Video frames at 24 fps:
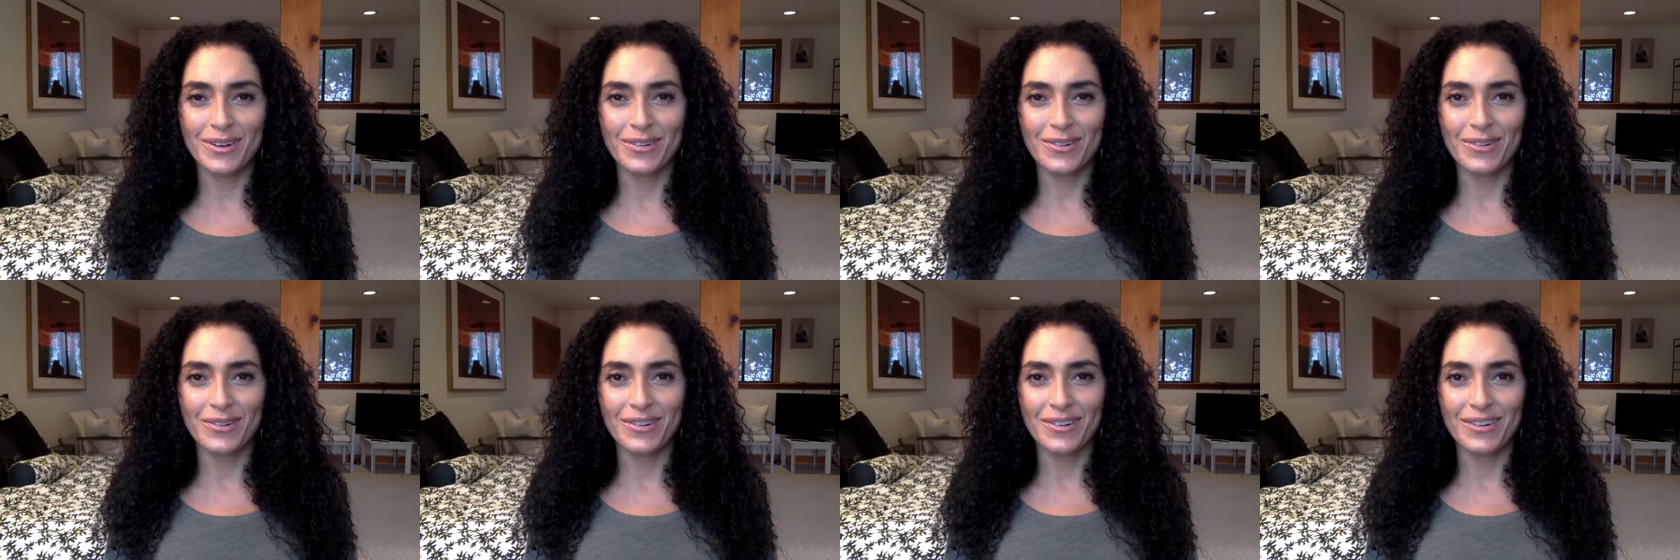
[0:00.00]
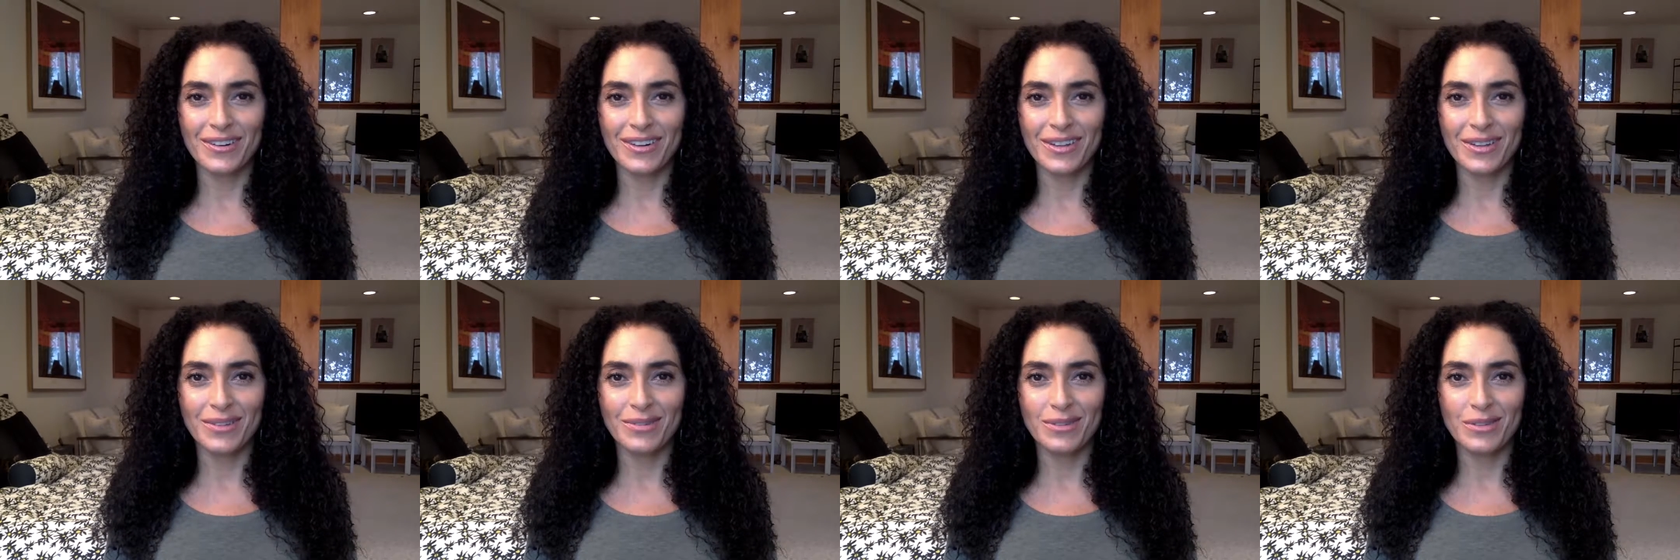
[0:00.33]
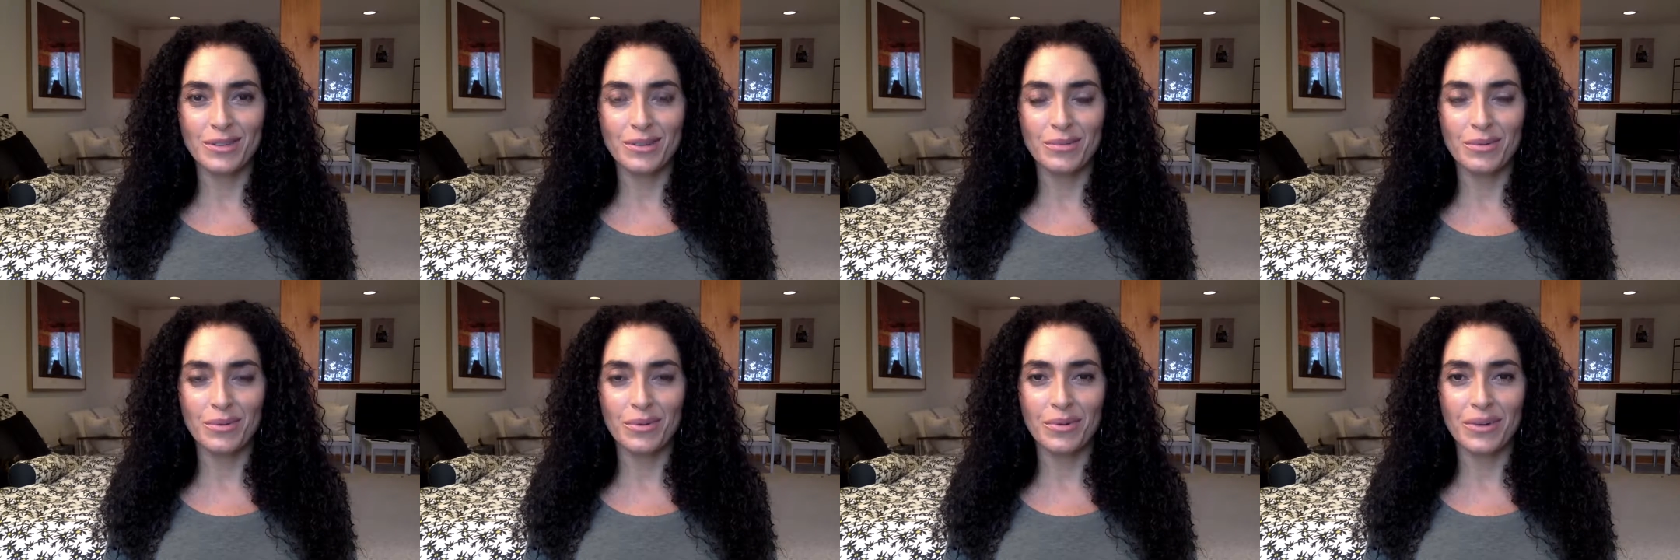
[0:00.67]
or
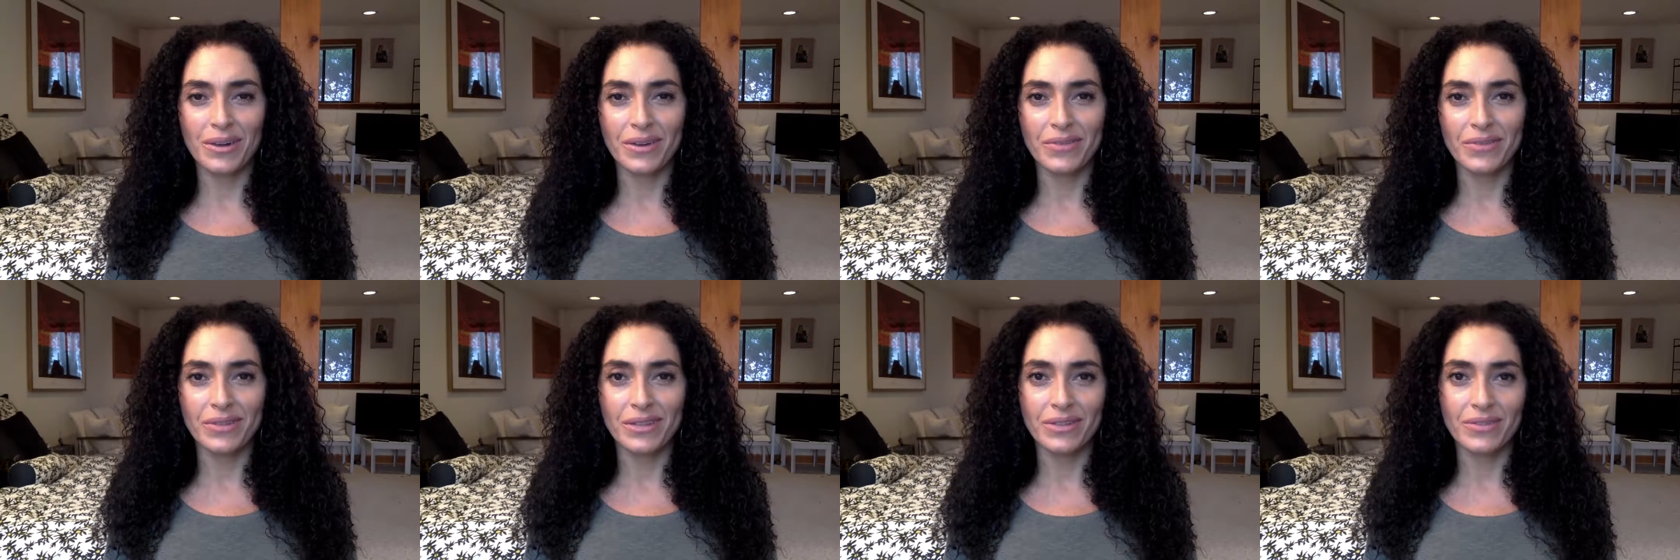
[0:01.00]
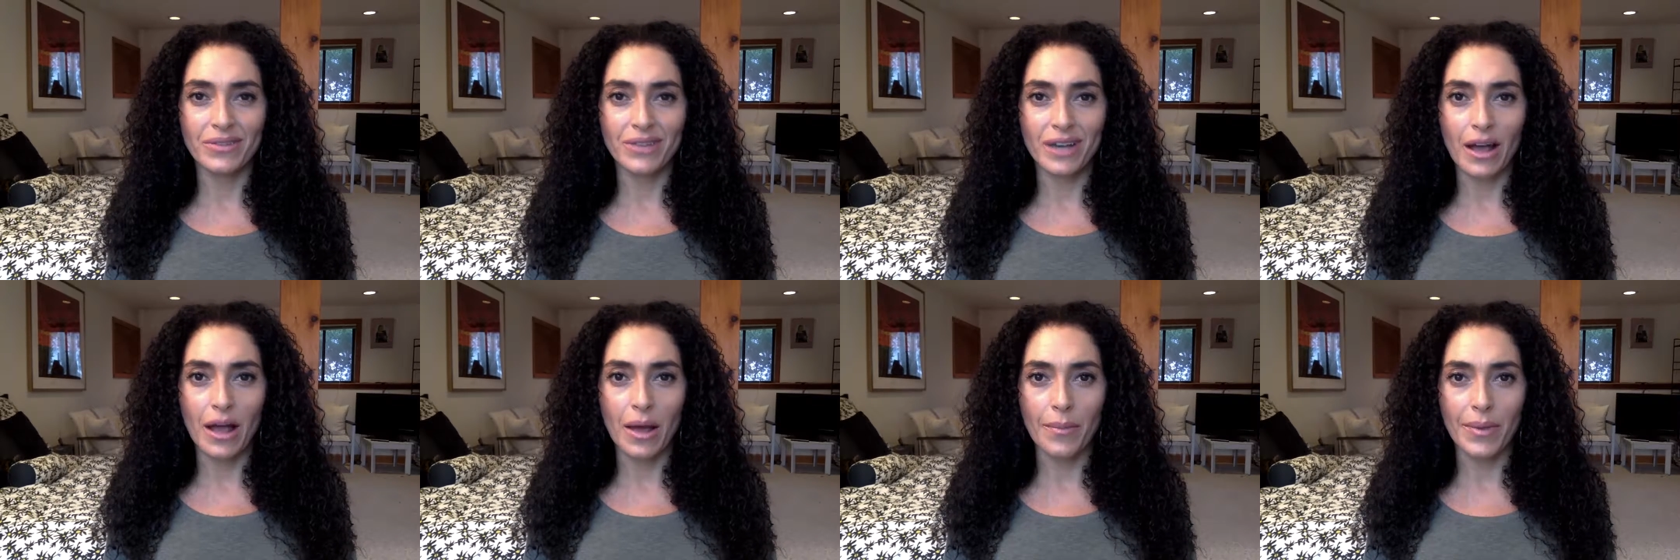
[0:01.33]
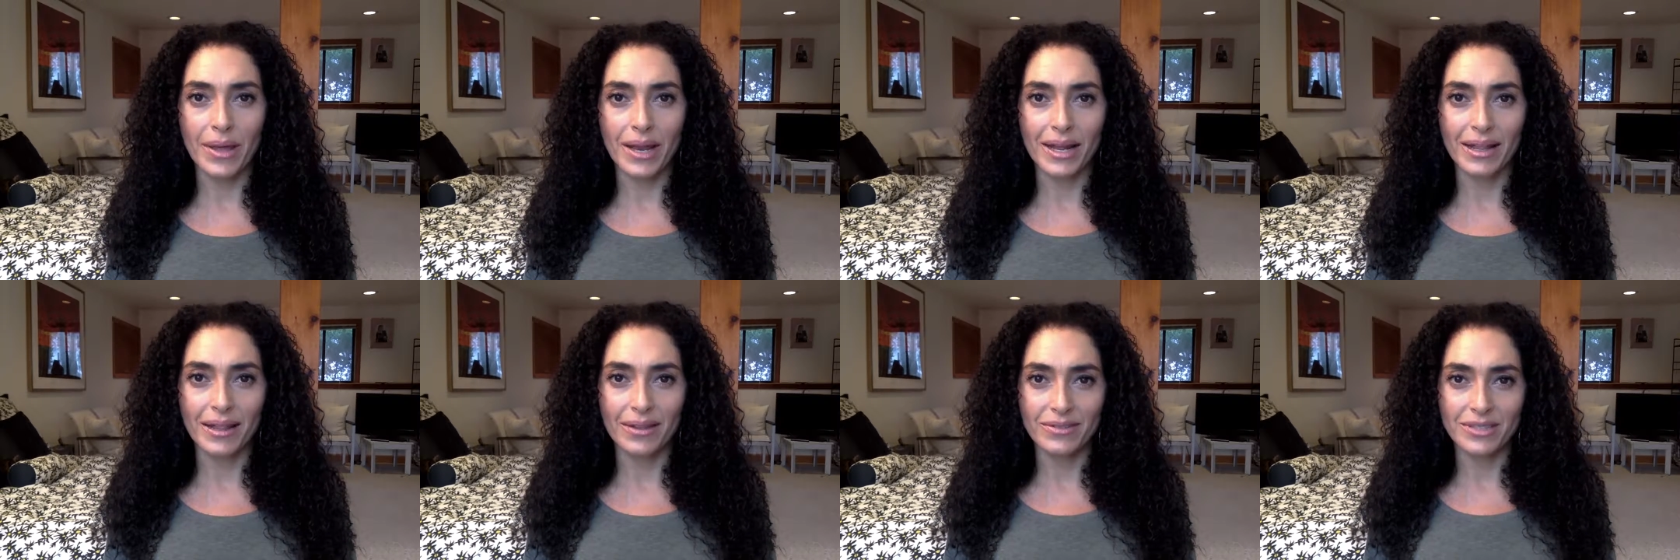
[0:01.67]
YouTube or whatever. Leave a comment.
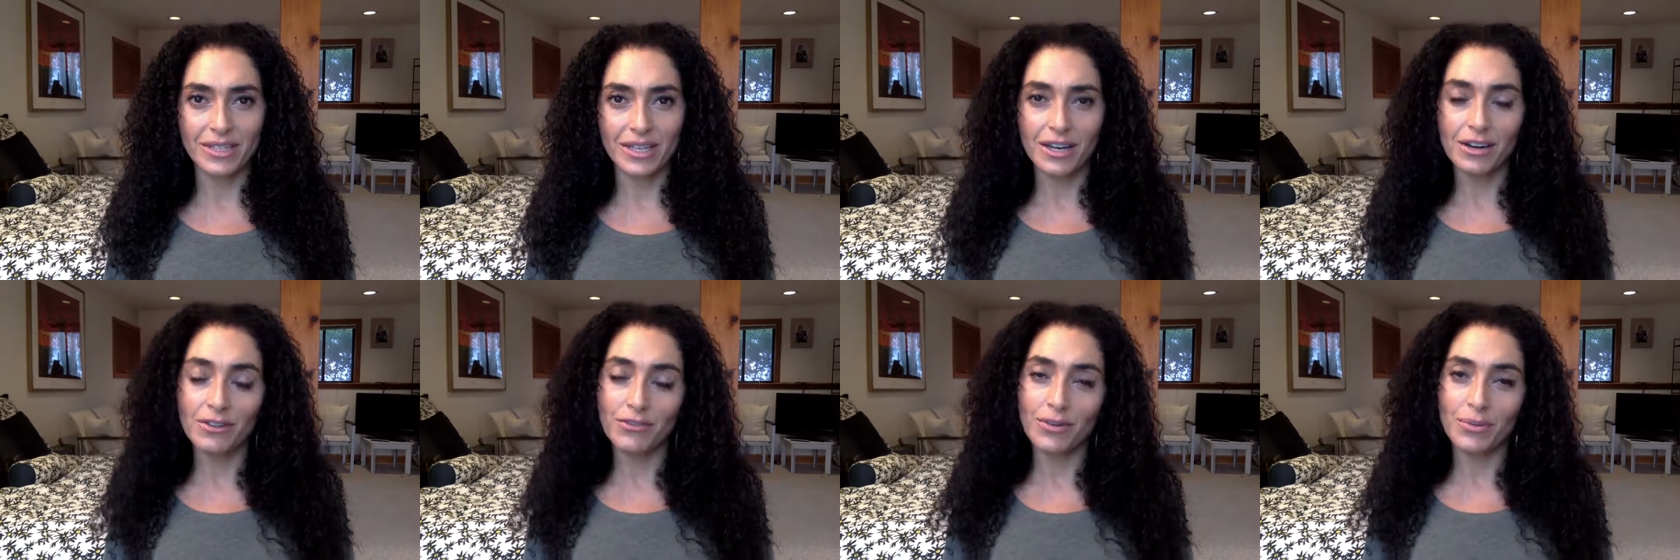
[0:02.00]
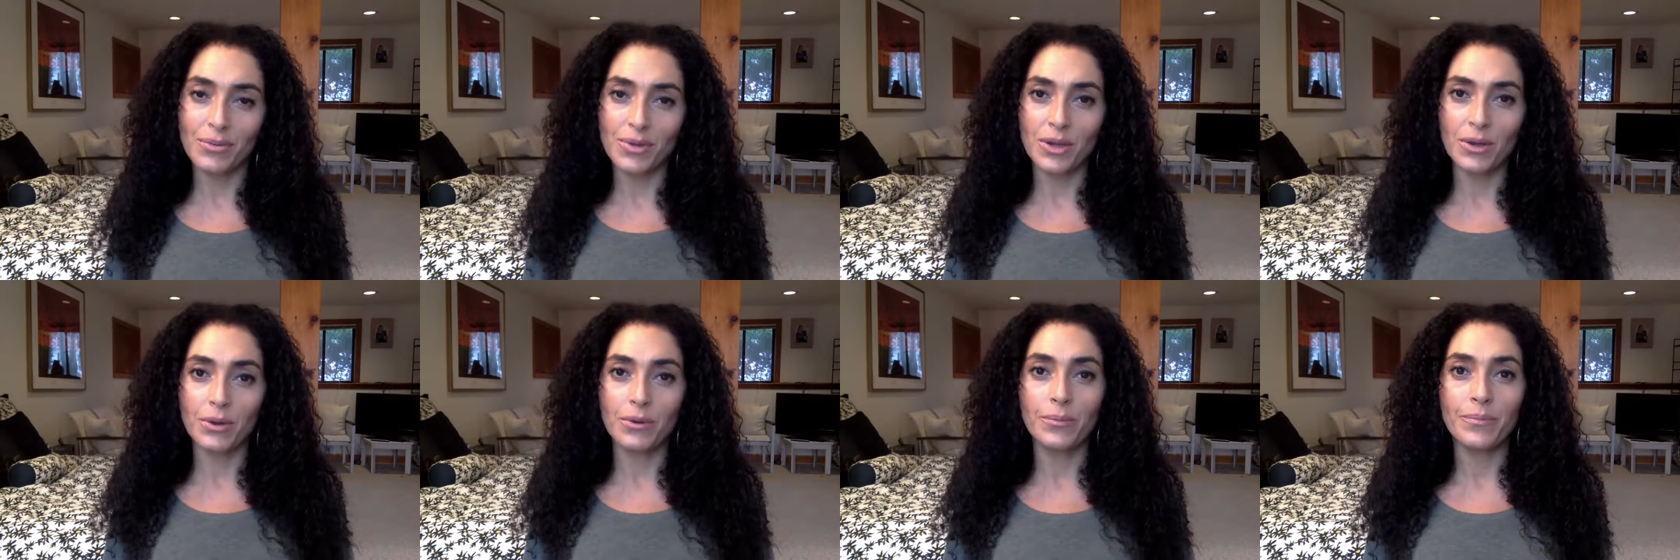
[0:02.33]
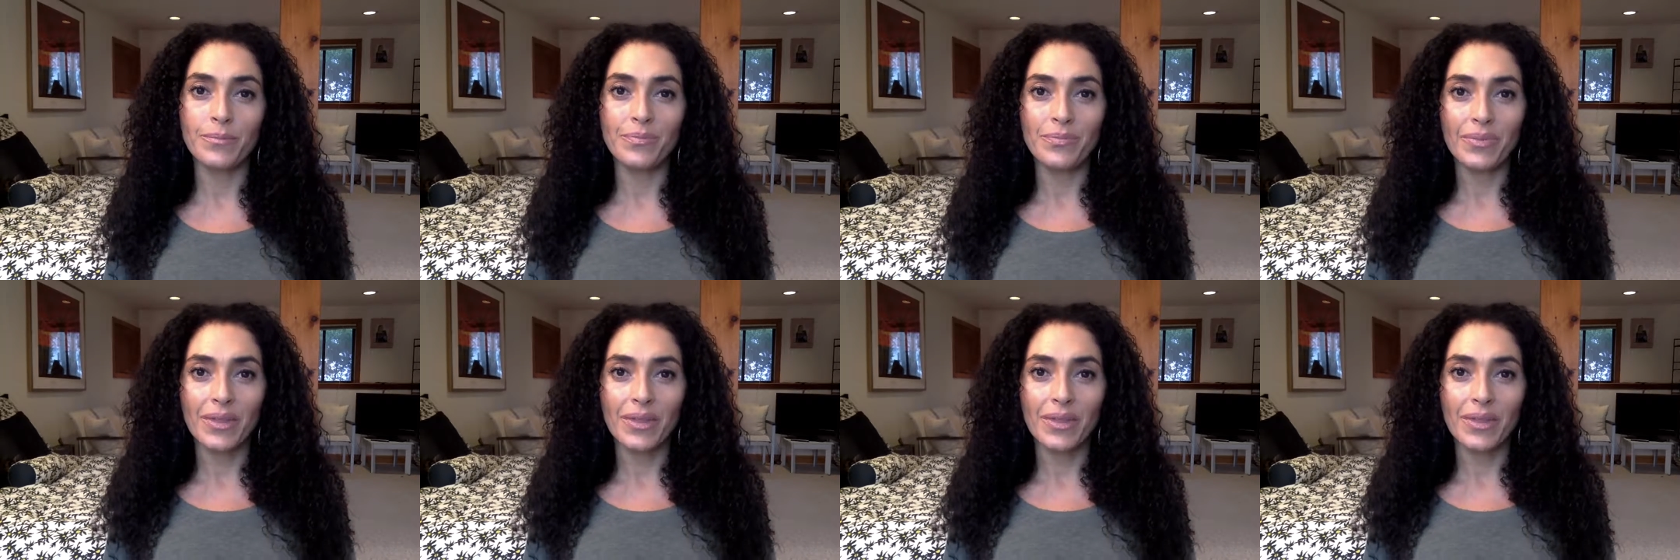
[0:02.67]
I love to hear from you.